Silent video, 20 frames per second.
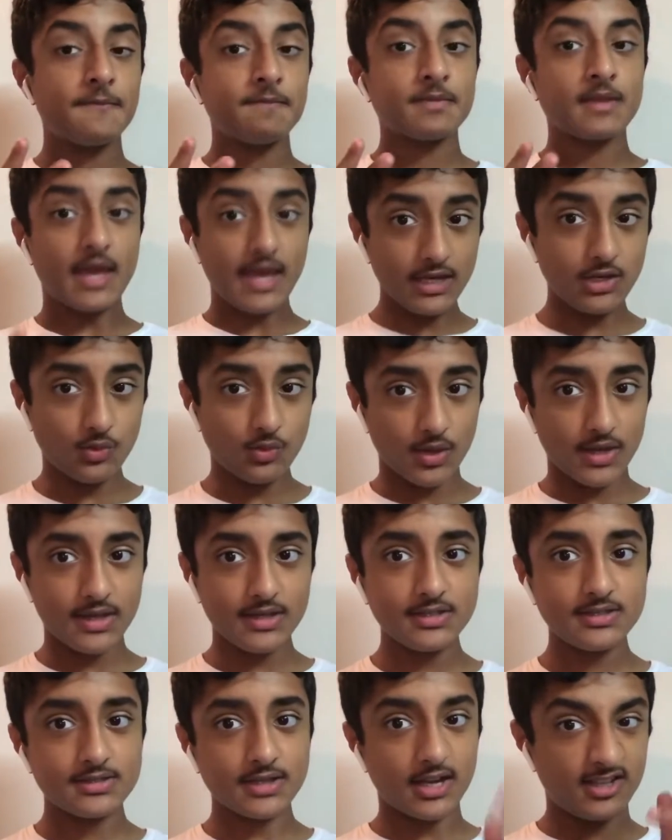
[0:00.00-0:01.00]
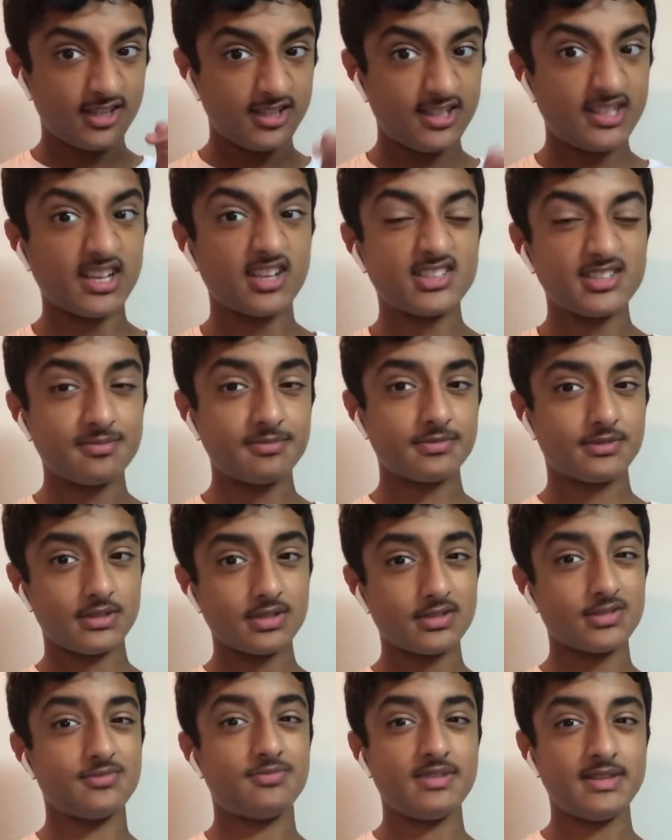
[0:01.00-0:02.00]
Anyways, it doesn't
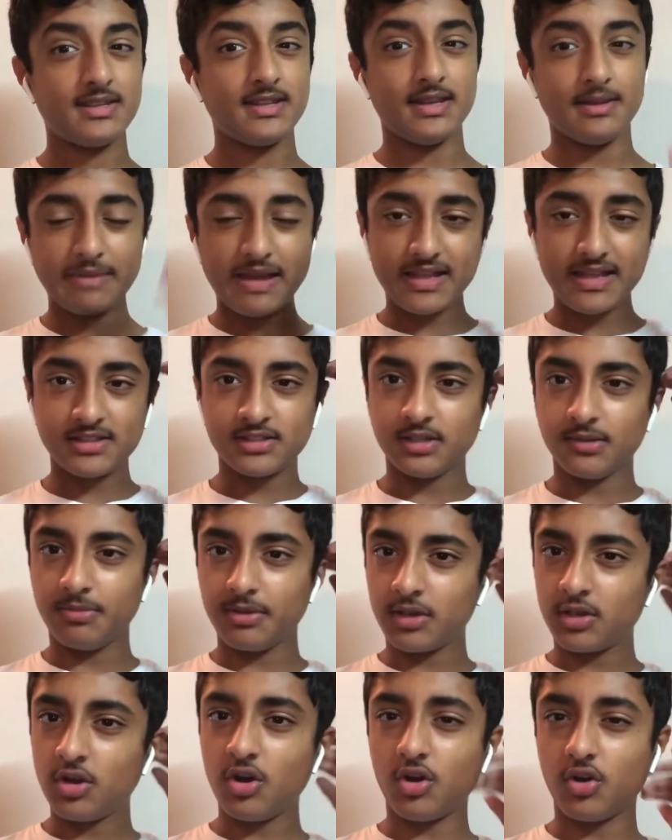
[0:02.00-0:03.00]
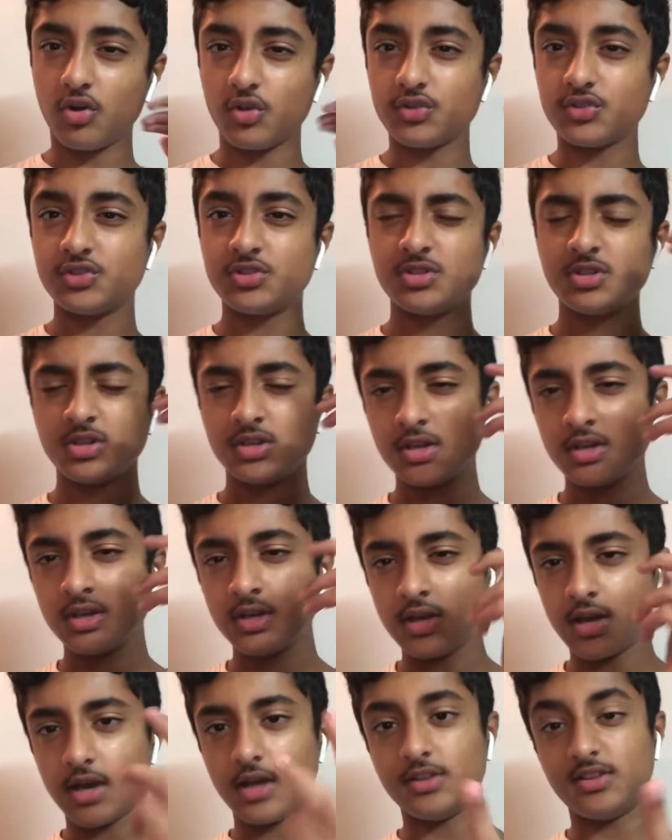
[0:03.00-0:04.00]
particularly matter because
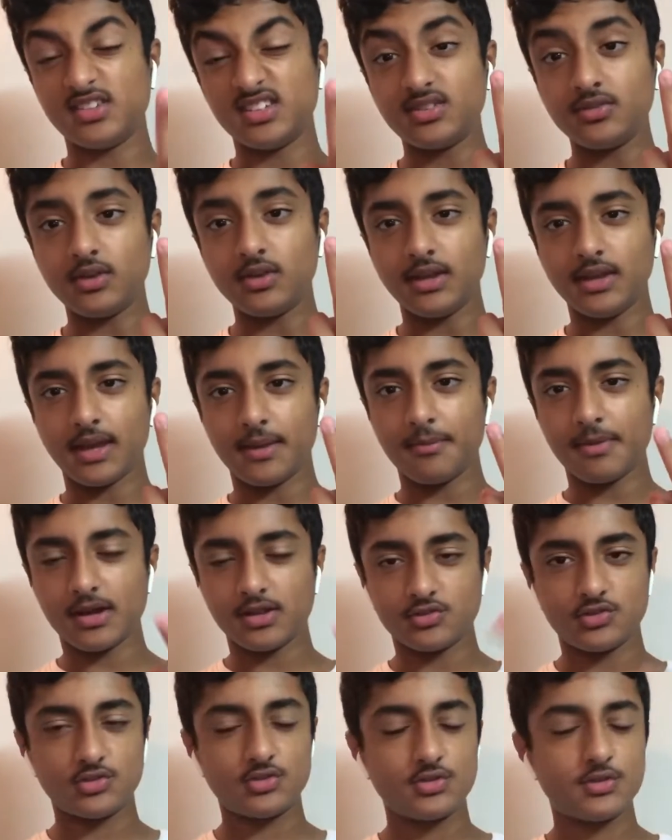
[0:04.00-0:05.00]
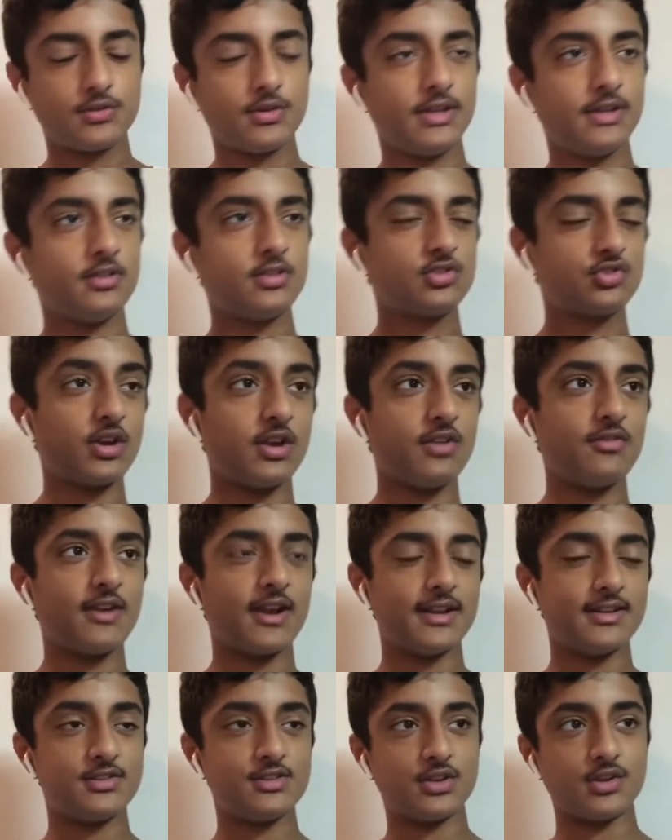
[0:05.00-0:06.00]
it's a 3-game ban, so it's 3 straight
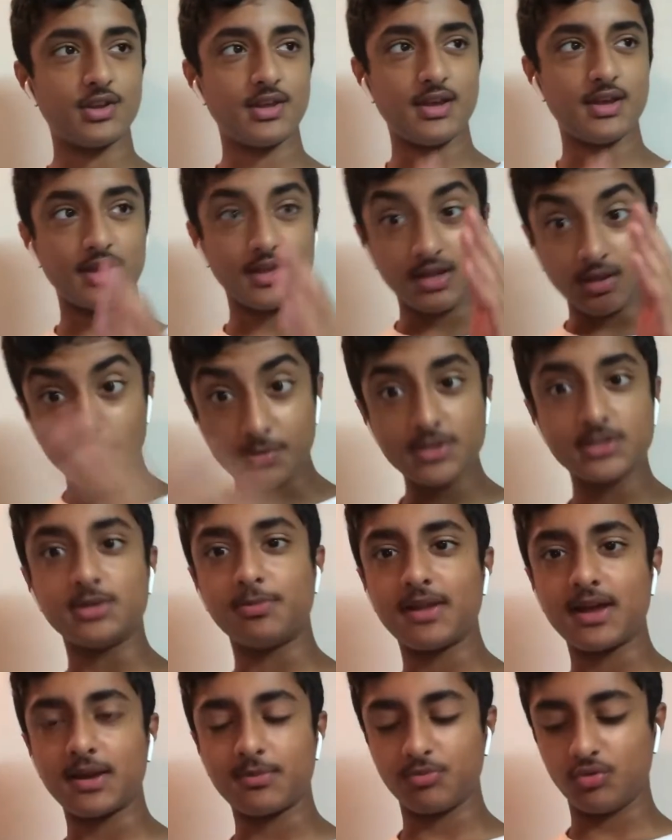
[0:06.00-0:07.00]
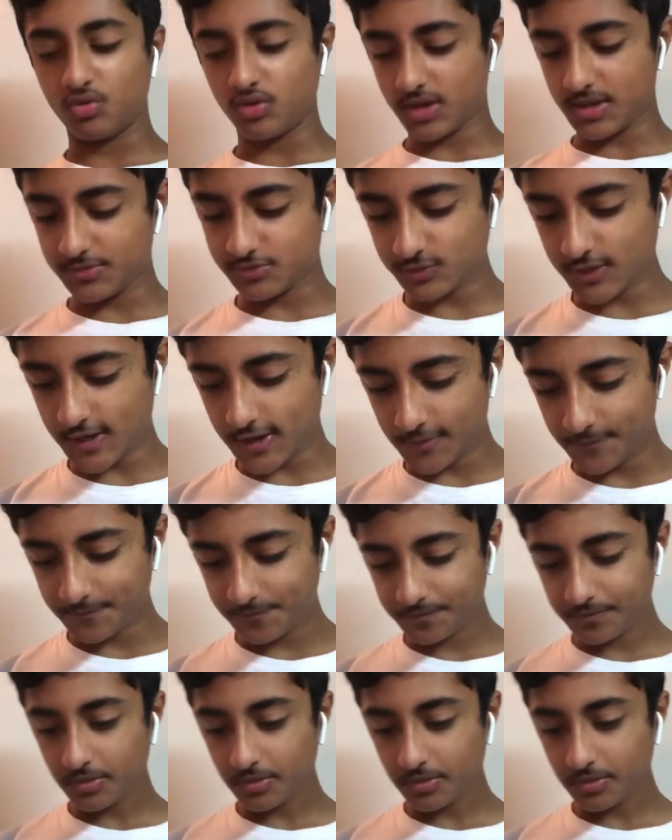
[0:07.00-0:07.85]
reds, so that he'll miss the Blackpool game as well.